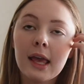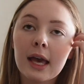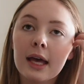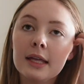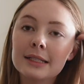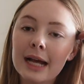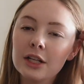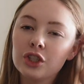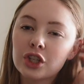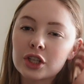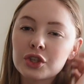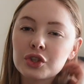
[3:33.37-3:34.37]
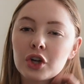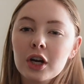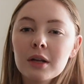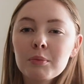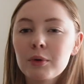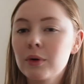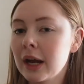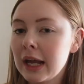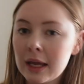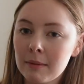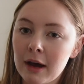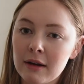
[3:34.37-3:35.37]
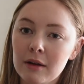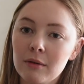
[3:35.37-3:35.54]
And I just started praying about it.